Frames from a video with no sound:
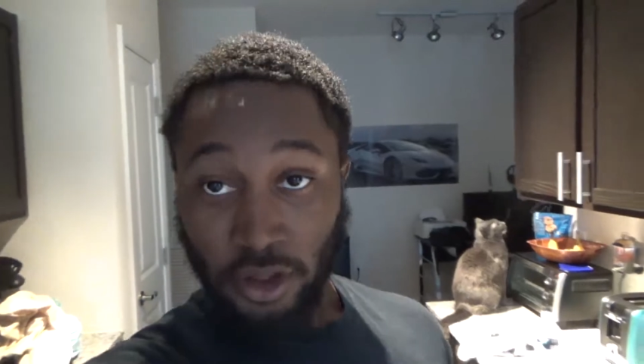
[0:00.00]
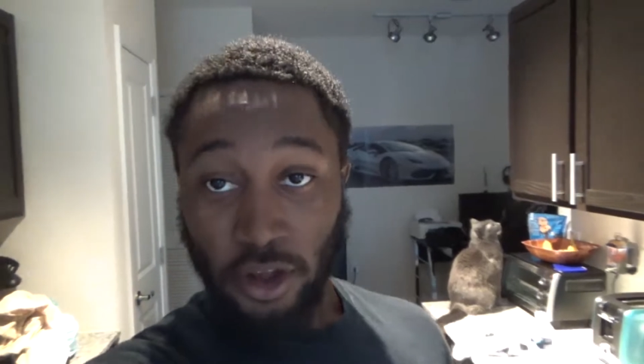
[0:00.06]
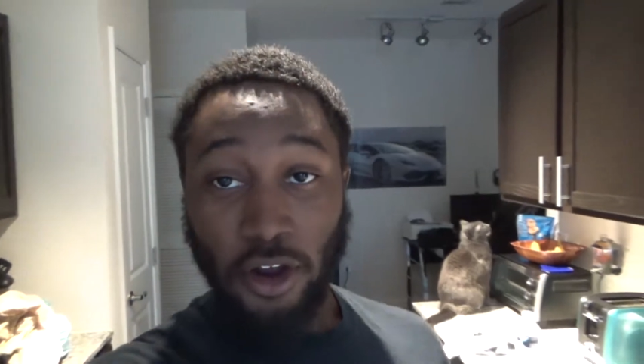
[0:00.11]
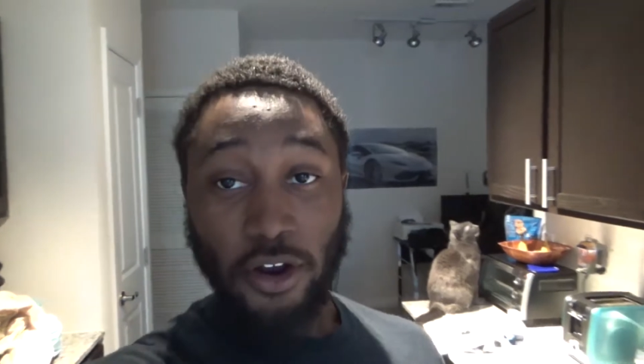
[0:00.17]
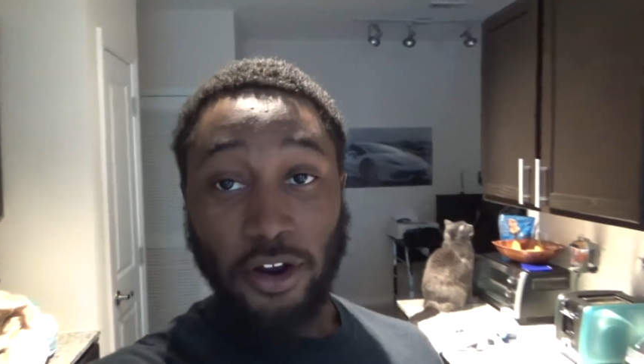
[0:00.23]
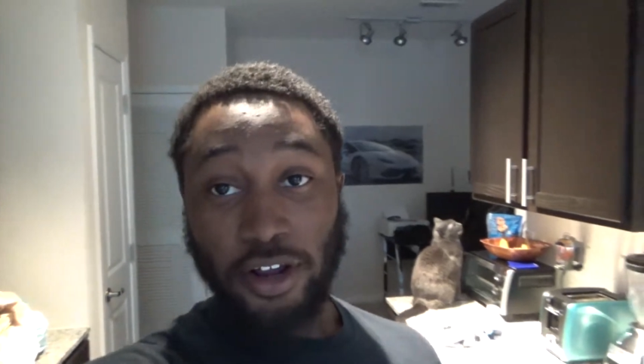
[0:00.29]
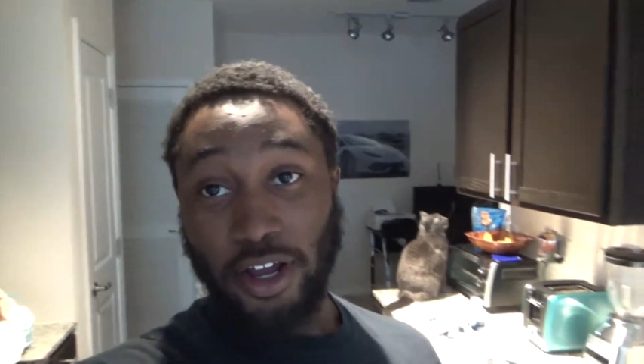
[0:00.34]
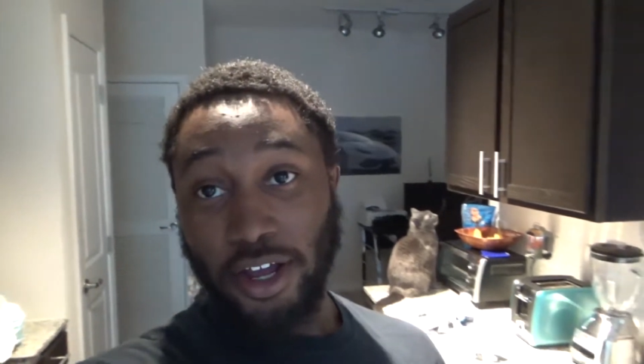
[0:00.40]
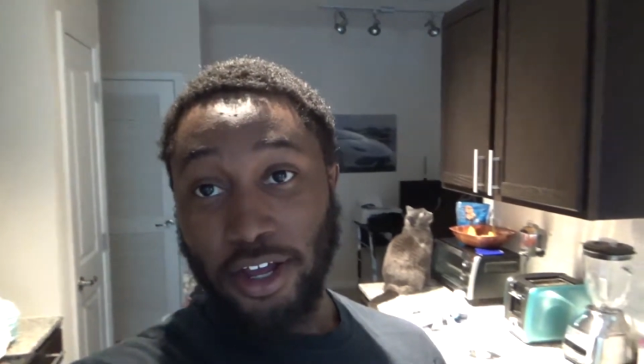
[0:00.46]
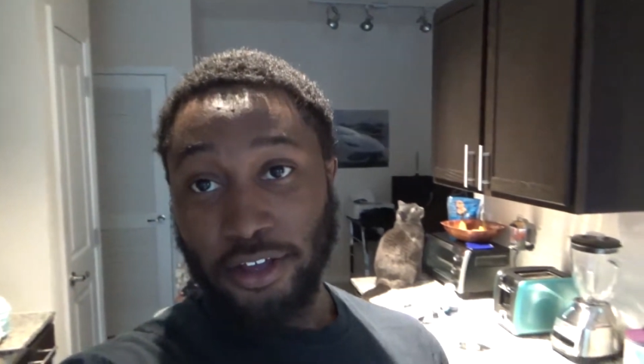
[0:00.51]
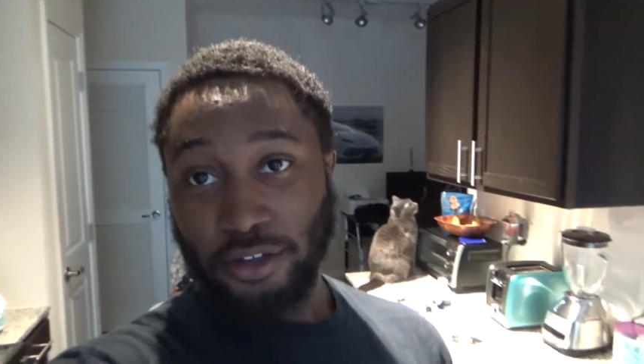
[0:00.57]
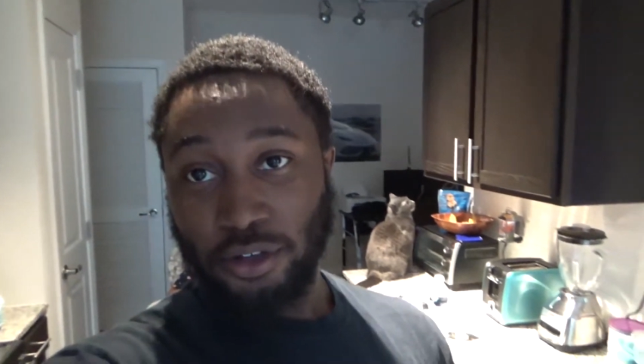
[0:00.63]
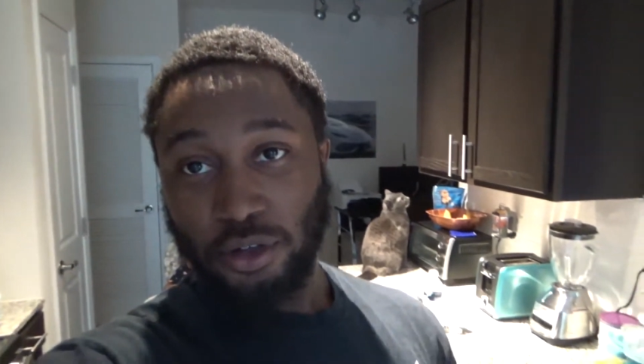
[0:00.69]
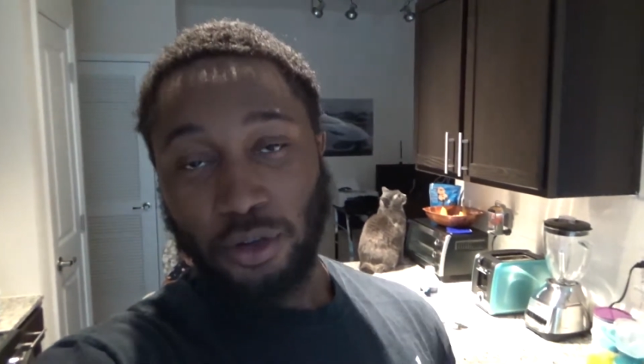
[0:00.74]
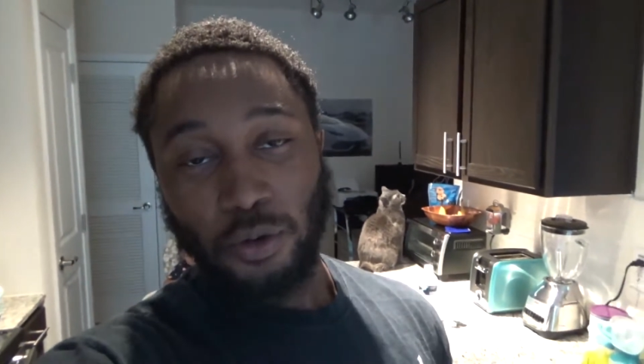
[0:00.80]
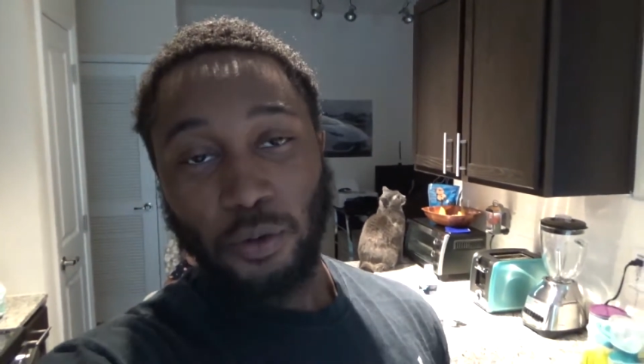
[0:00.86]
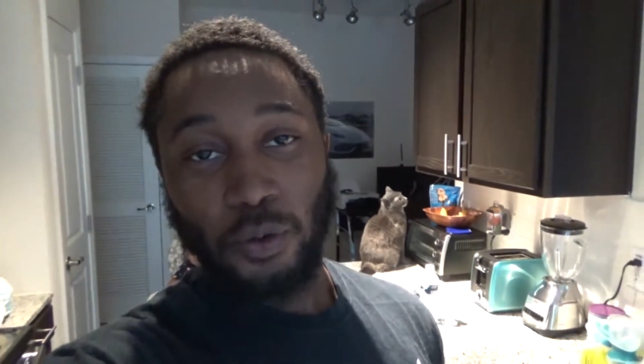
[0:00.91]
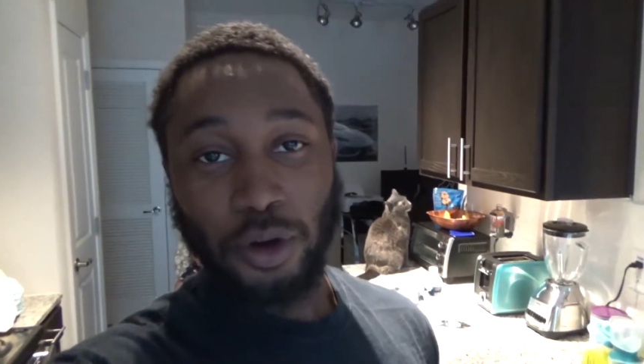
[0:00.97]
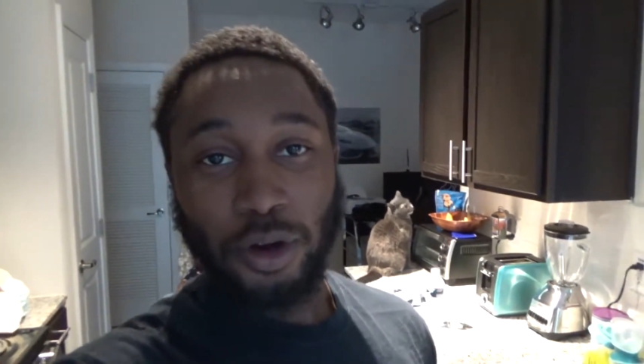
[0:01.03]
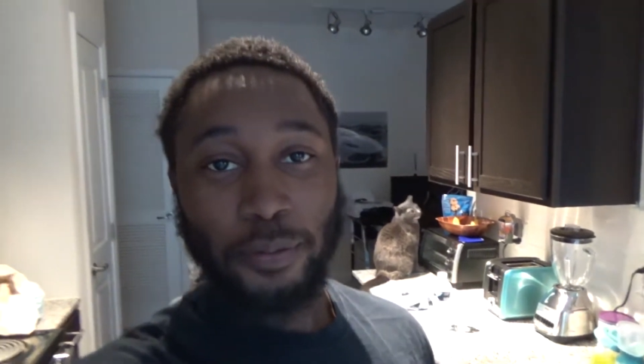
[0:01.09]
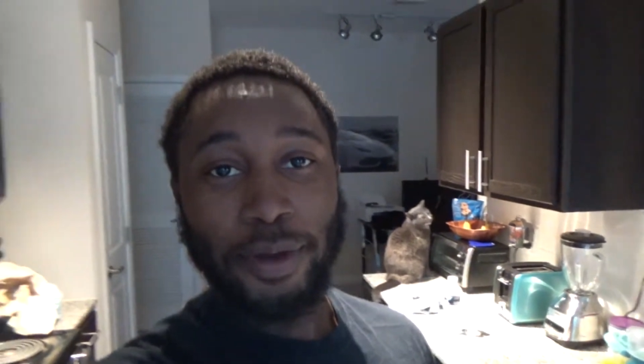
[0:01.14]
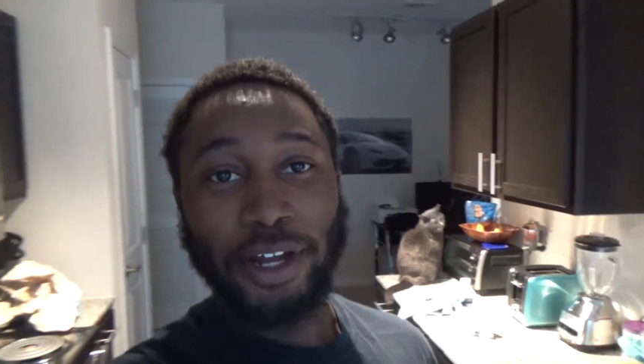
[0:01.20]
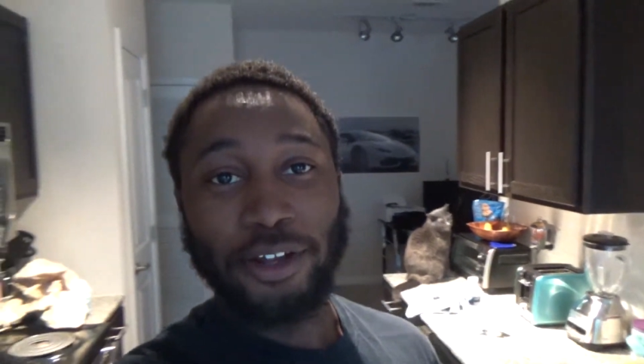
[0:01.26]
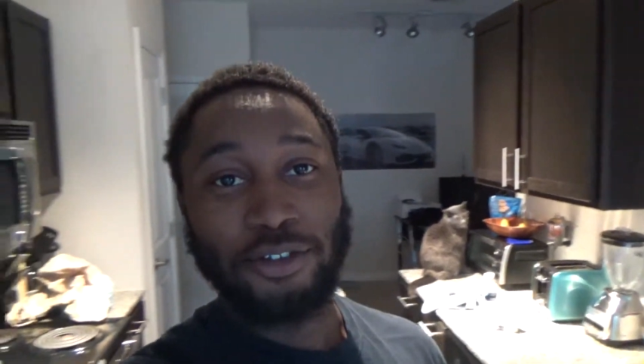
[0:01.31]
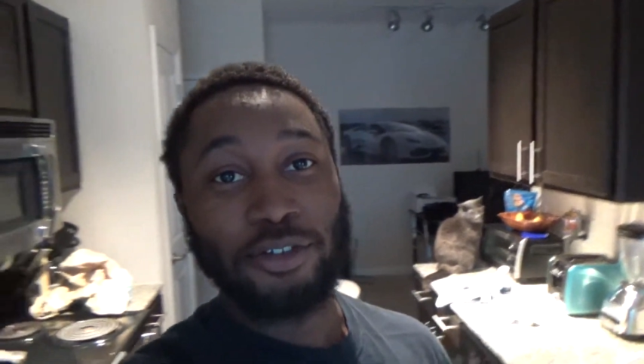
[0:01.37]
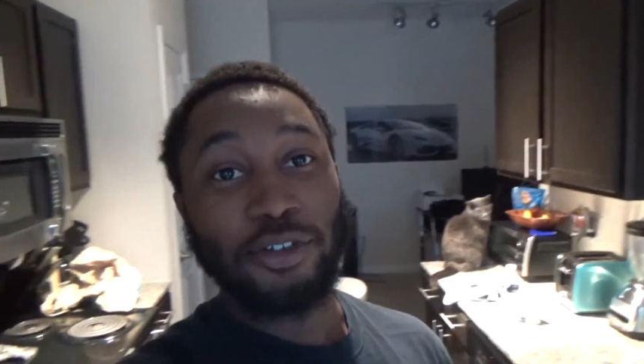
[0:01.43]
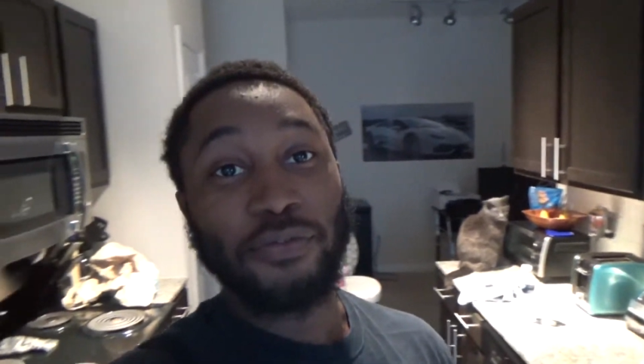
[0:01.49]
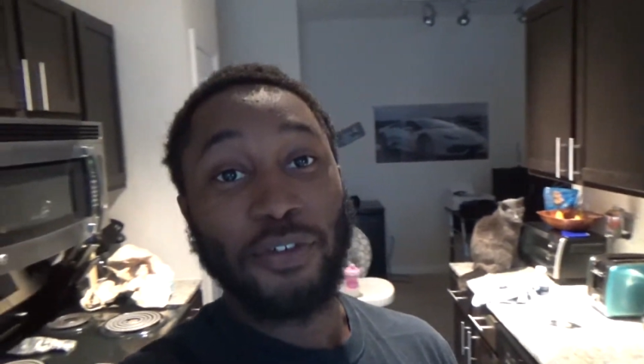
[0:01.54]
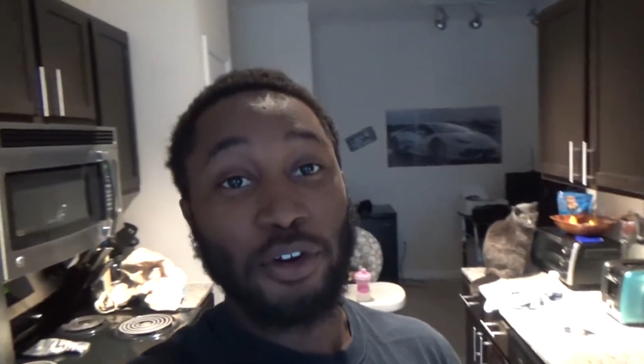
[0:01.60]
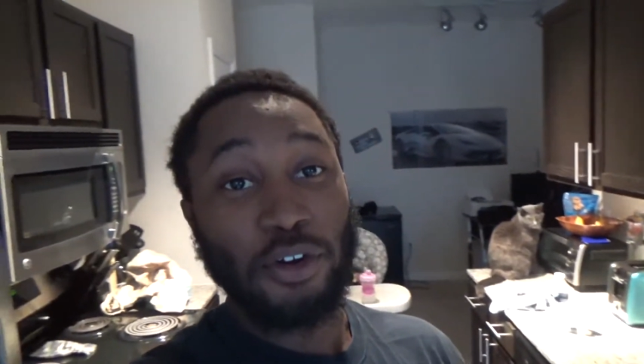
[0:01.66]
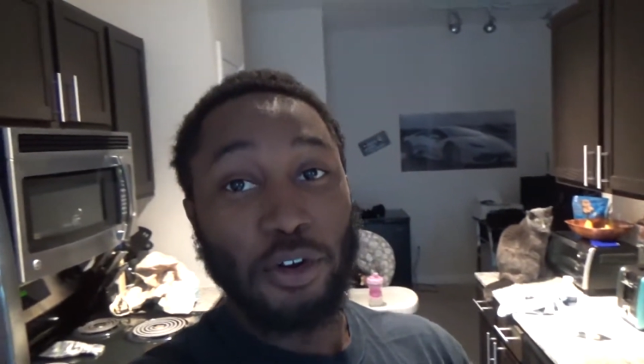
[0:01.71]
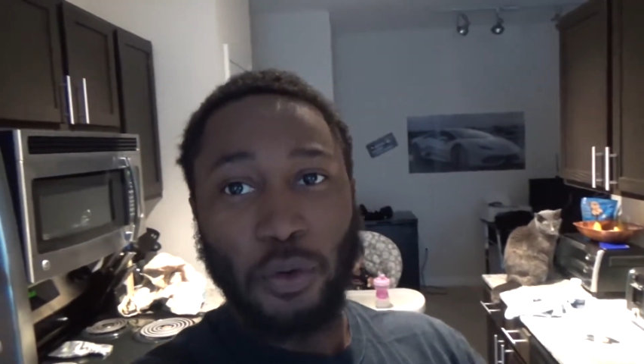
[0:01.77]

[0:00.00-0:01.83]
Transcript: Alright guys, welcome back to another video.